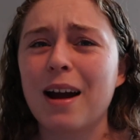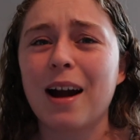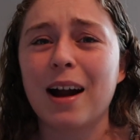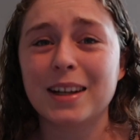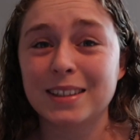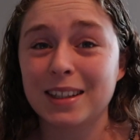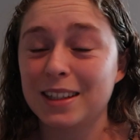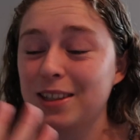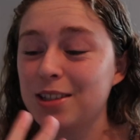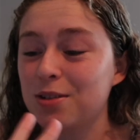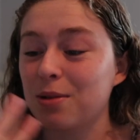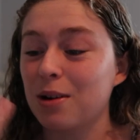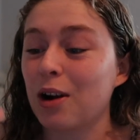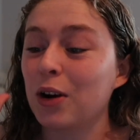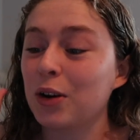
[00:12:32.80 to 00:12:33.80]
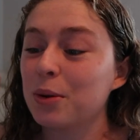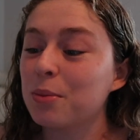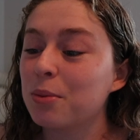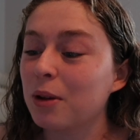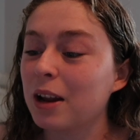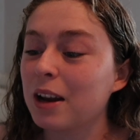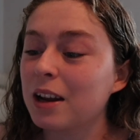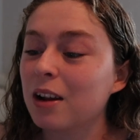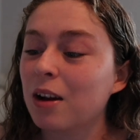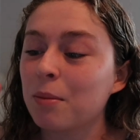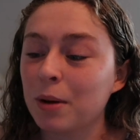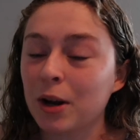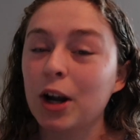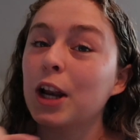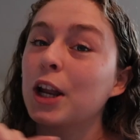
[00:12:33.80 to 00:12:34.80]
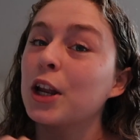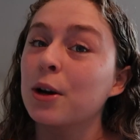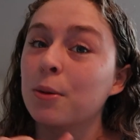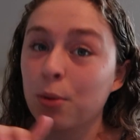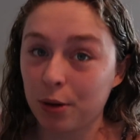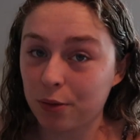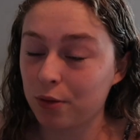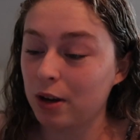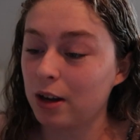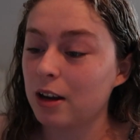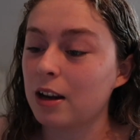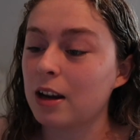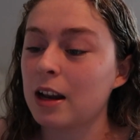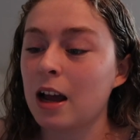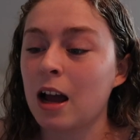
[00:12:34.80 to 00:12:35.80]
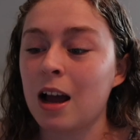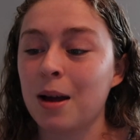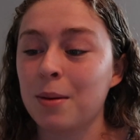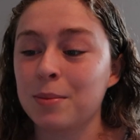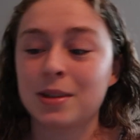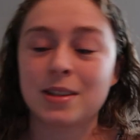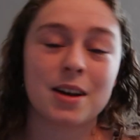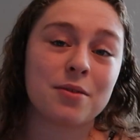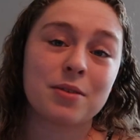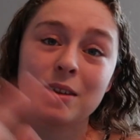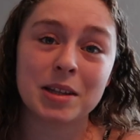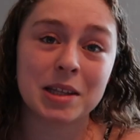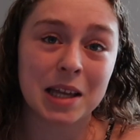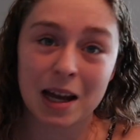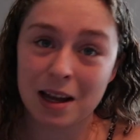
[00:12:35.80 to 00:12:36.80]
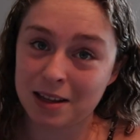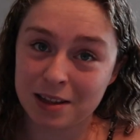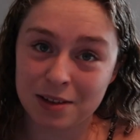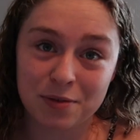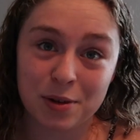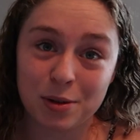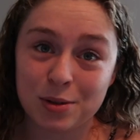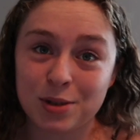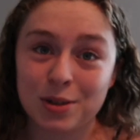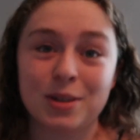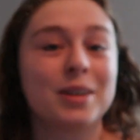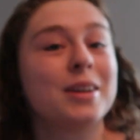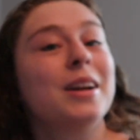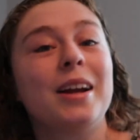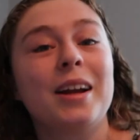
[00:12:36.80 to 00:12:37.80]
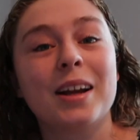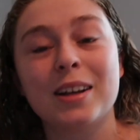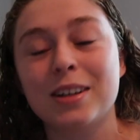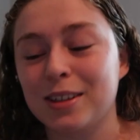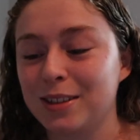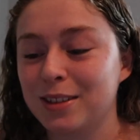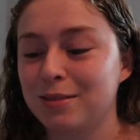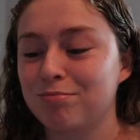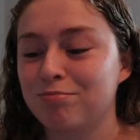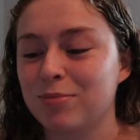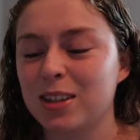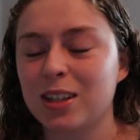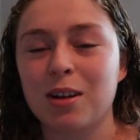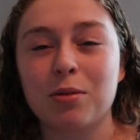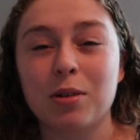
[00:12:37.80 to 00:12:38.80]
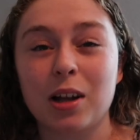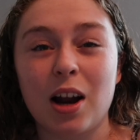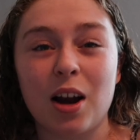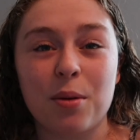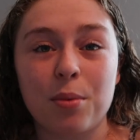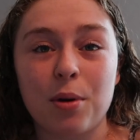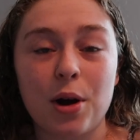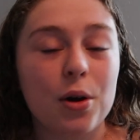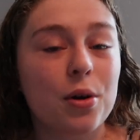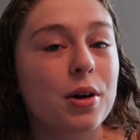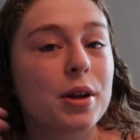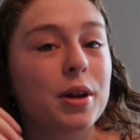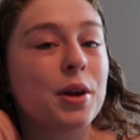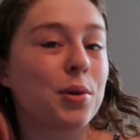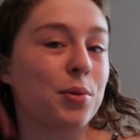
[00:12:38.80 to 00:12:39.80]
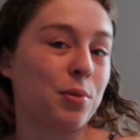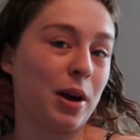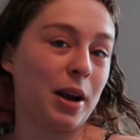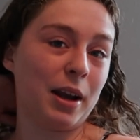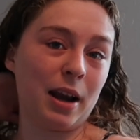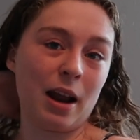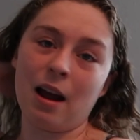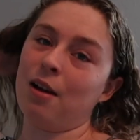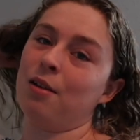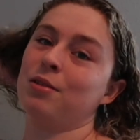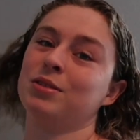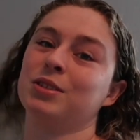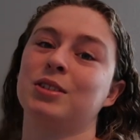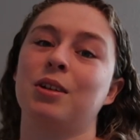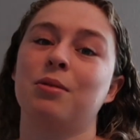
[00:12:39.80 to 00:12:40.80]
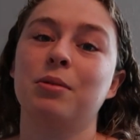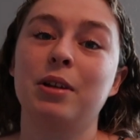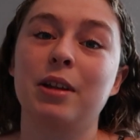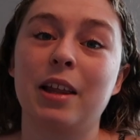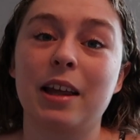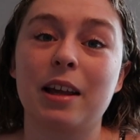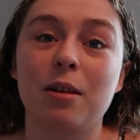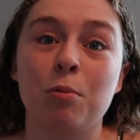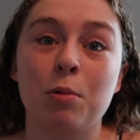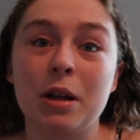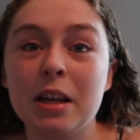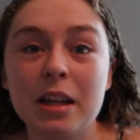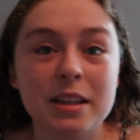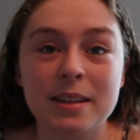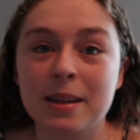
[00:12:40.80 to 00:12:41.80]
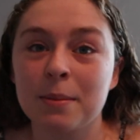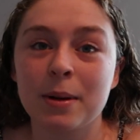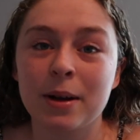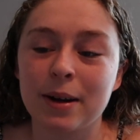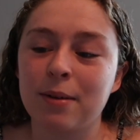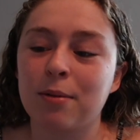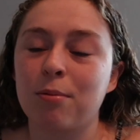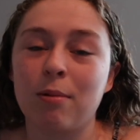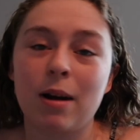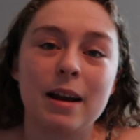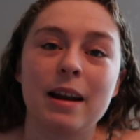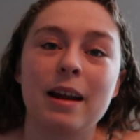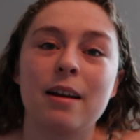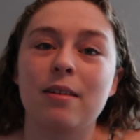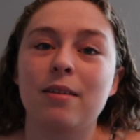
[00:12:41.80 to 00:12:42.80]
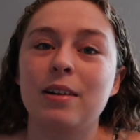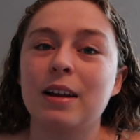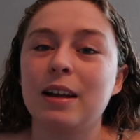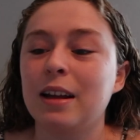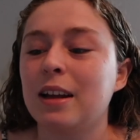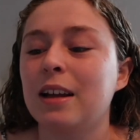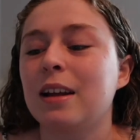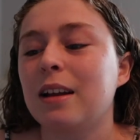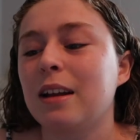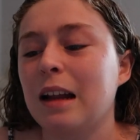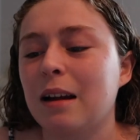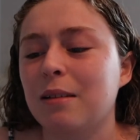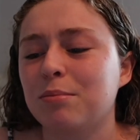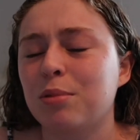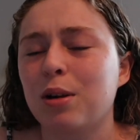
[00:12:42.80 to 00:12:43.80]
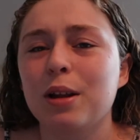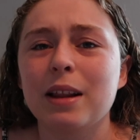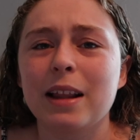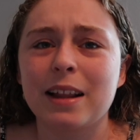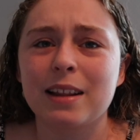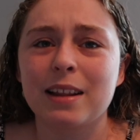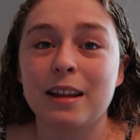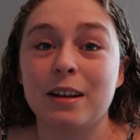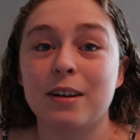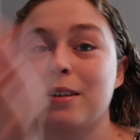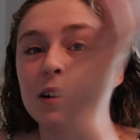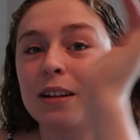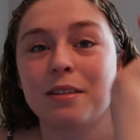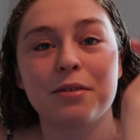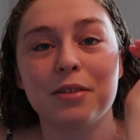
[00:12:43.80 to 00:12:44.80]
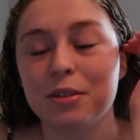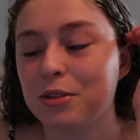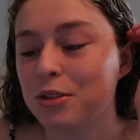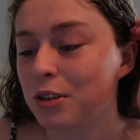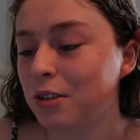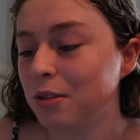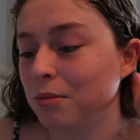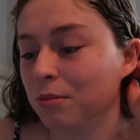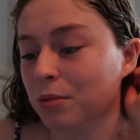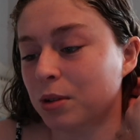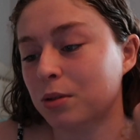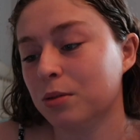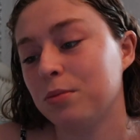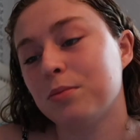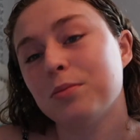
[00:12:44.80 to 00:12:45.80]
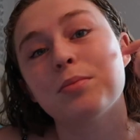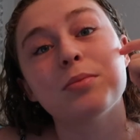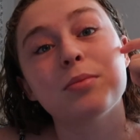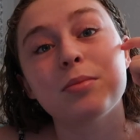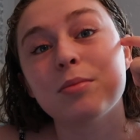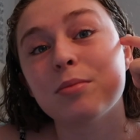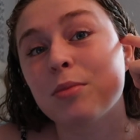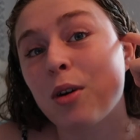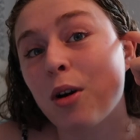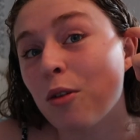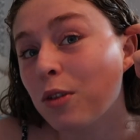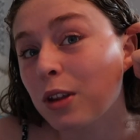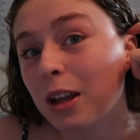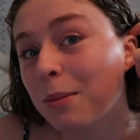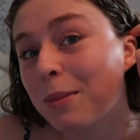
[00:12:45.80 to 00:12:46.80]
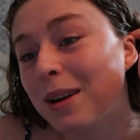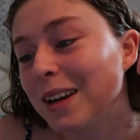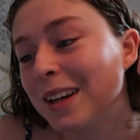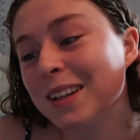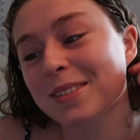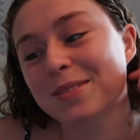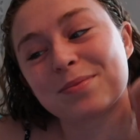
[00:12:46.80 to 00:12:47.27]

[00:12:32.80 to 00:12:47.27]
I said that so wrong. Are you planning on marrying your boyfriend? Definitely, yeah, in the future. Just, it's not really our priority right now. It's not really like we need to get married right now. Yeah, probably like later in the future we'll hopefully get married.